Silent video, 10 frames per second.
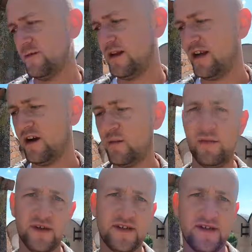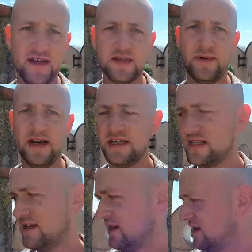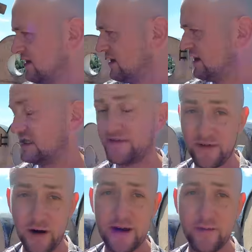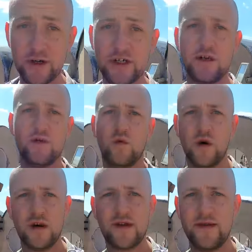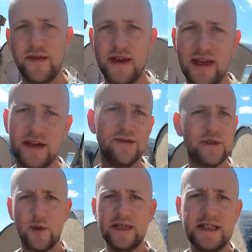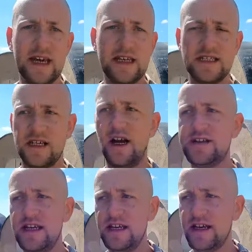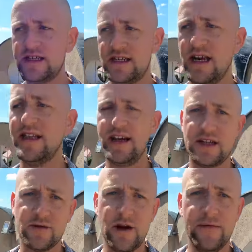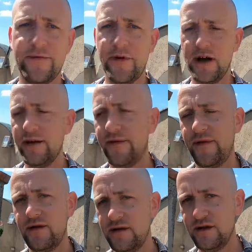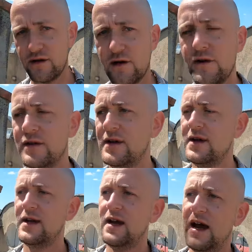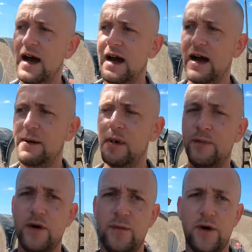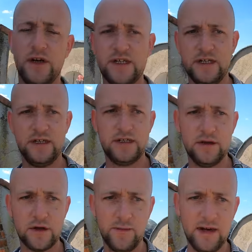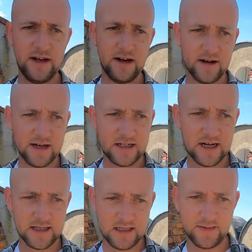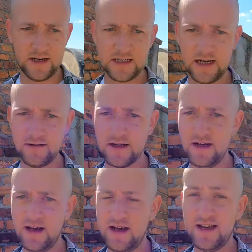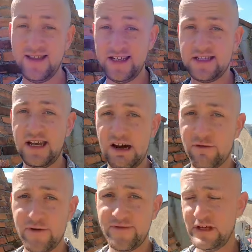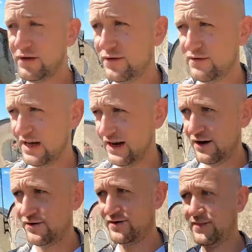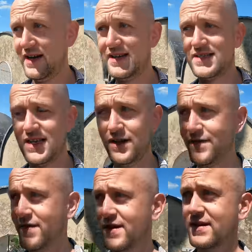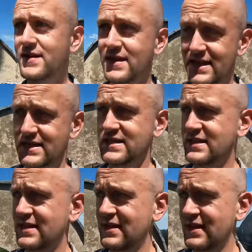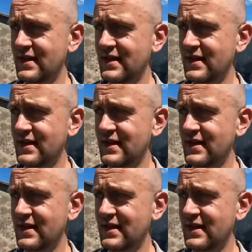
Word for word: come in here, but this place is very much worth the 28 zloty. That's, I think it's around five euro um, per person to come in here and check this place out. This tower view alone by itself is